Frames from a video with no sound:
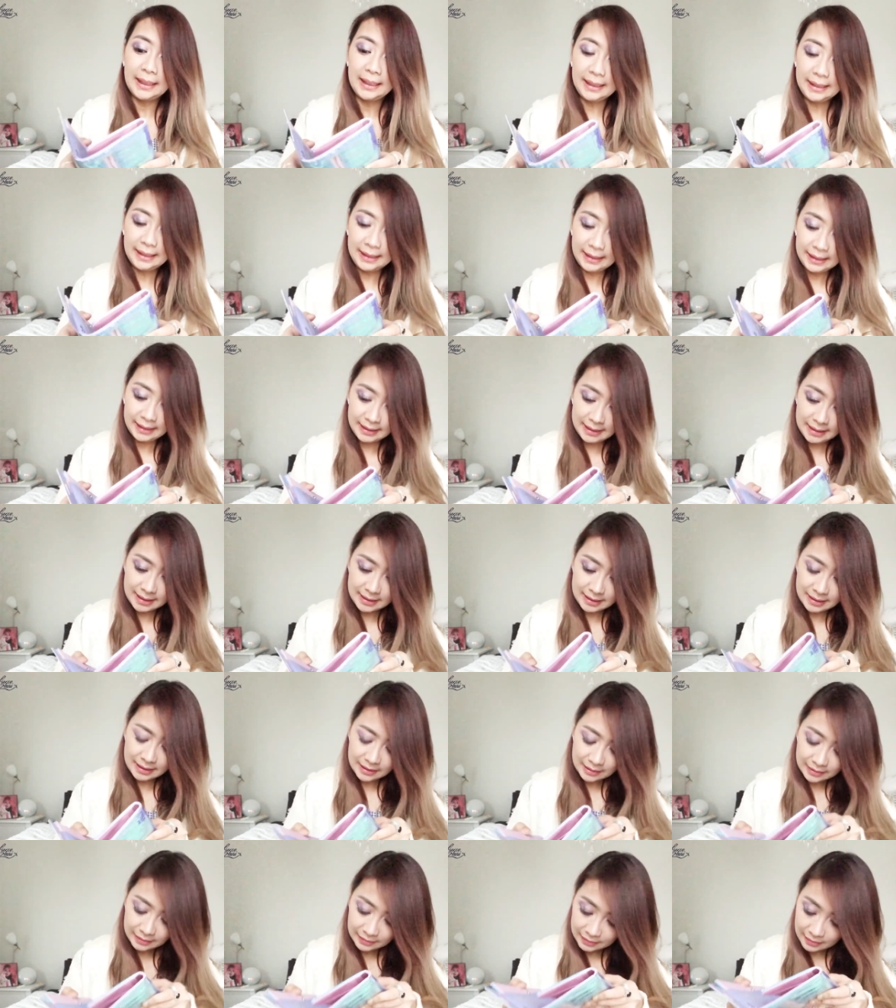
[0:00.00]

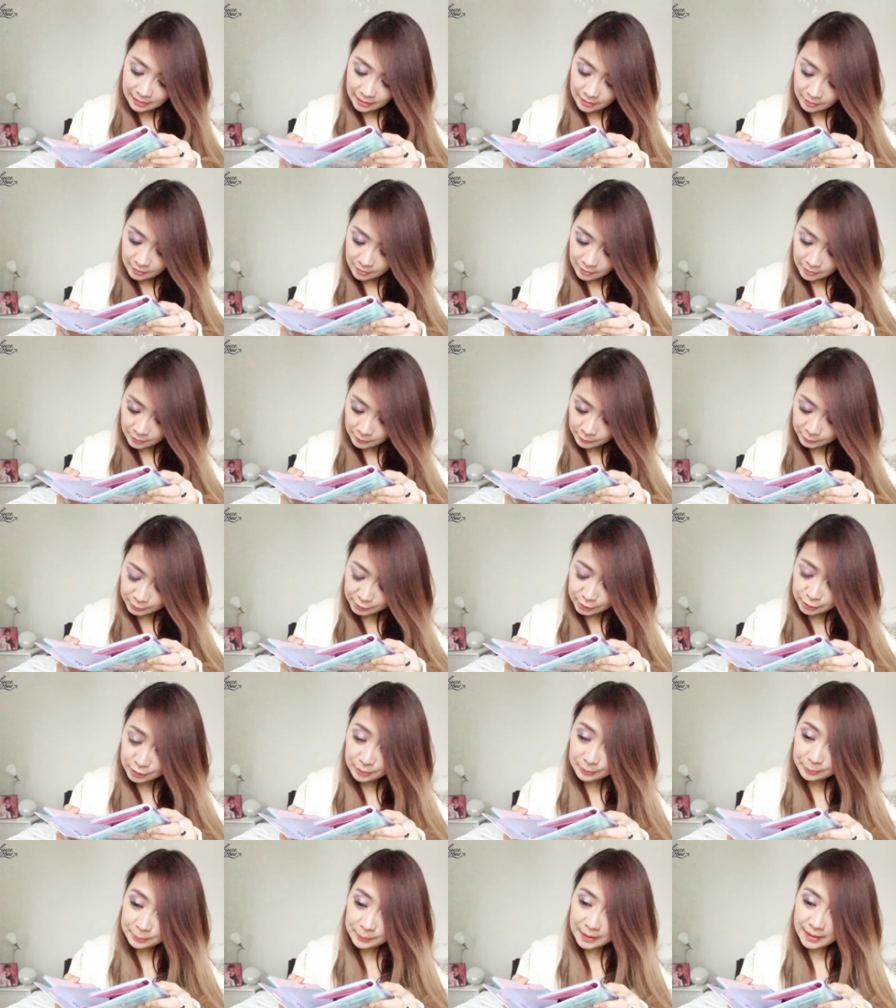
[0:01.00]
and the
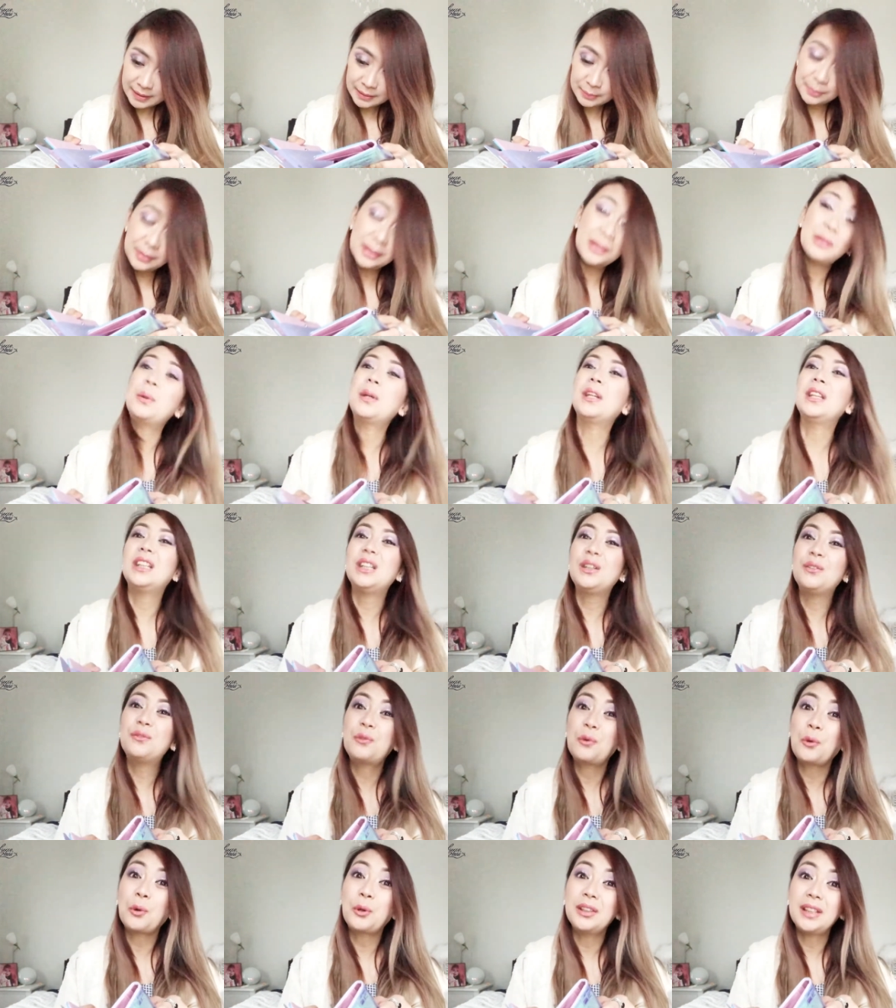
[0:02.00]
original price was
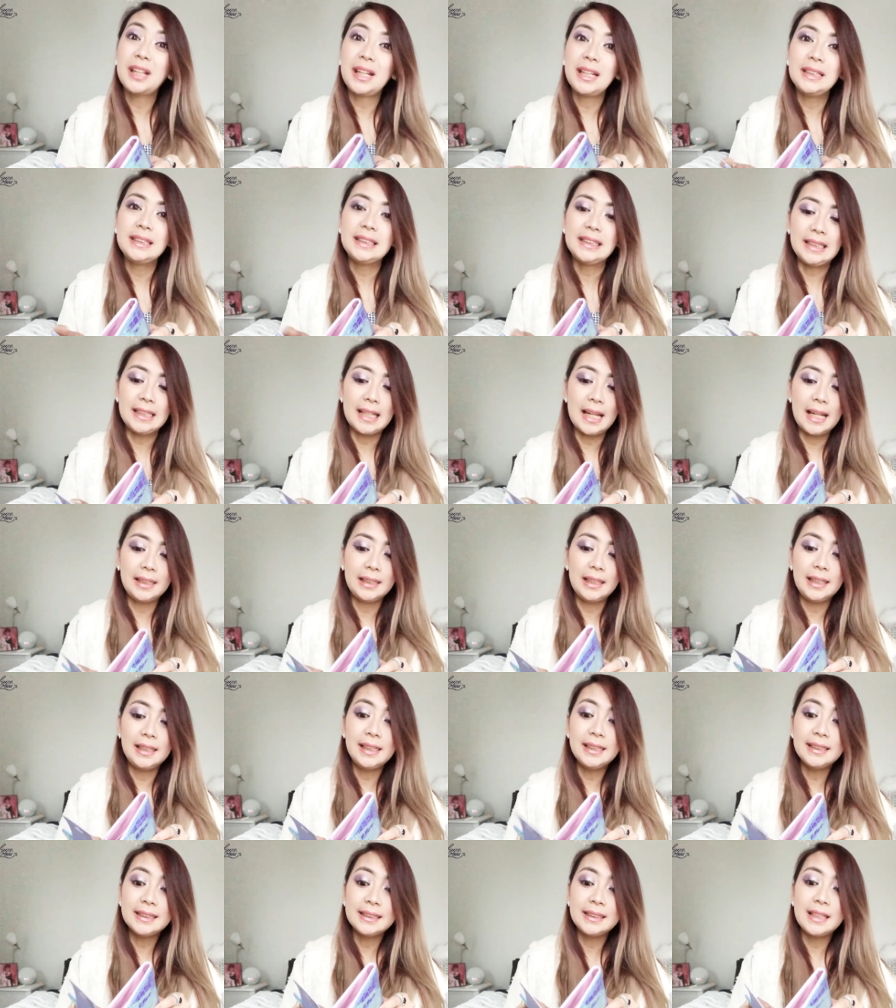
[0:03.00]
$24.99
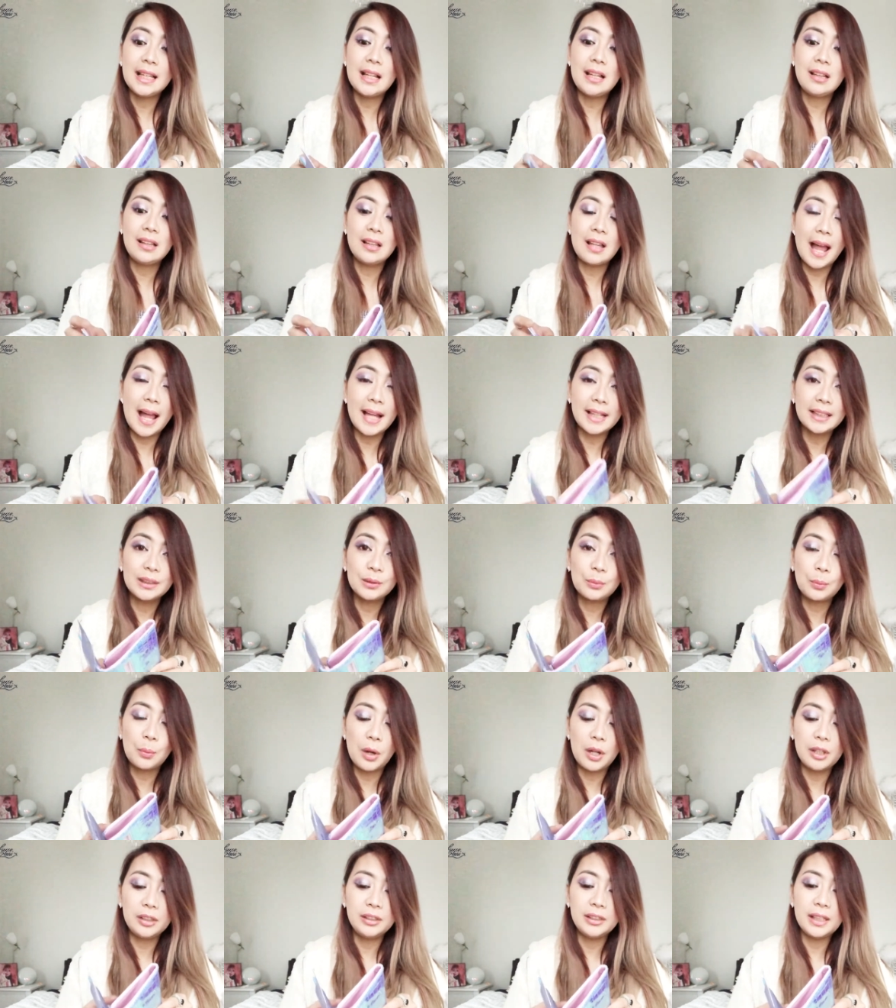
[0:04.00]
and it's the last
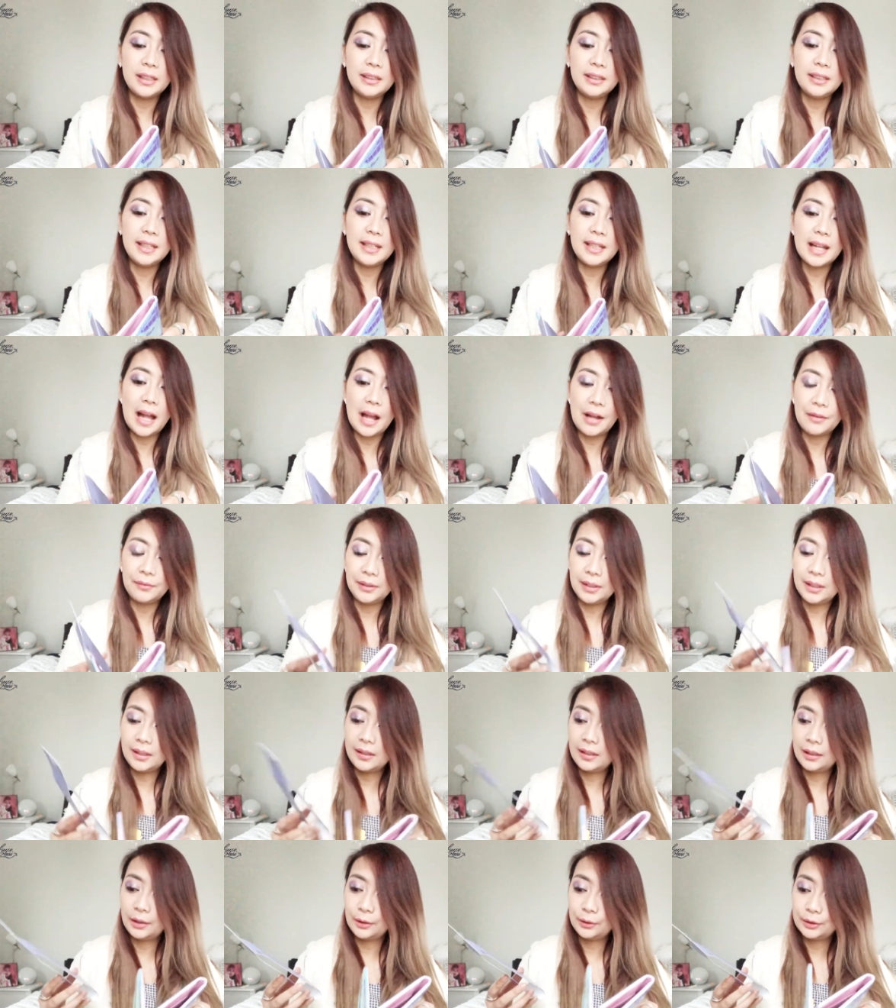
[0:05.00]
one that they have
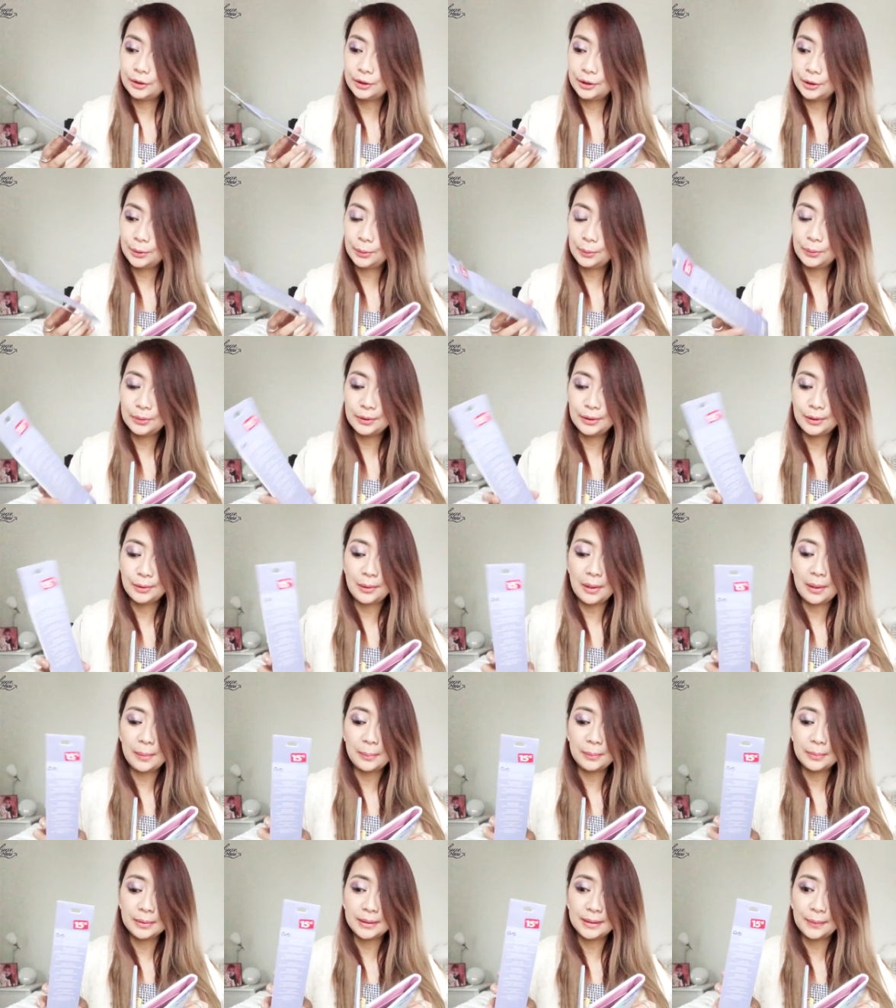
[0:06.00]
in there too so
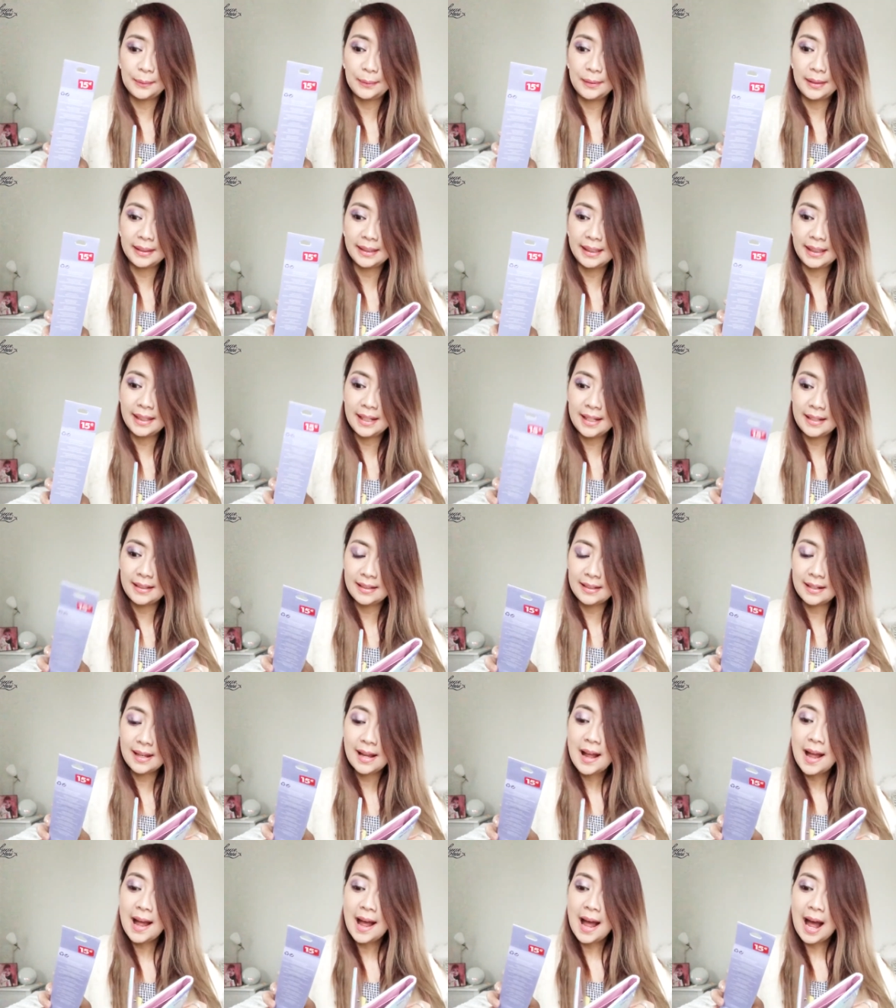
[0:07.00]
I'm so lucky and then
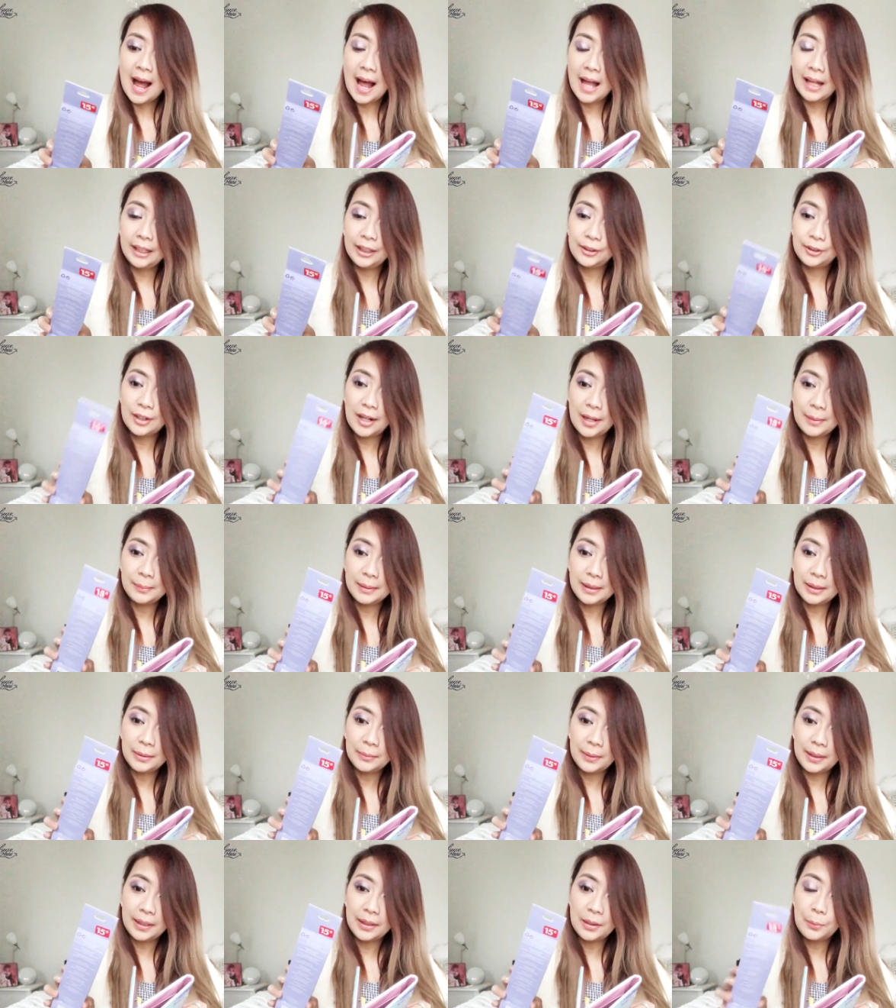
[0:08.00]
I grabbed
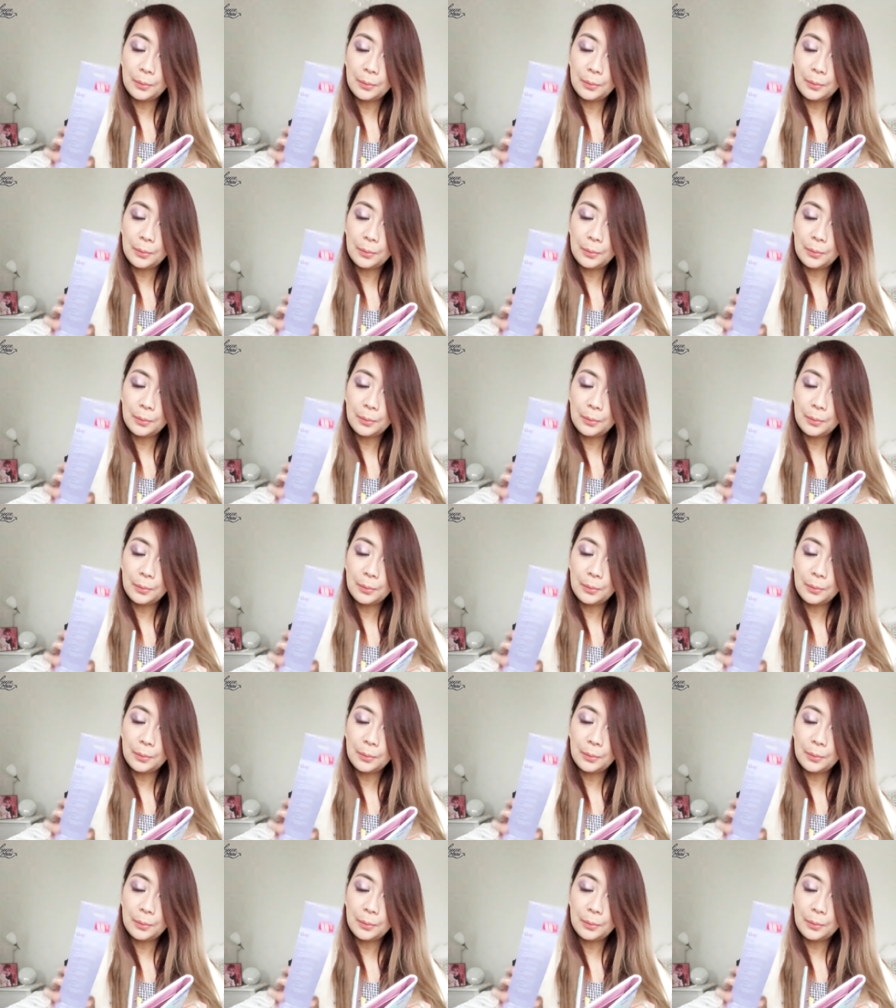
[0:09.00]
it right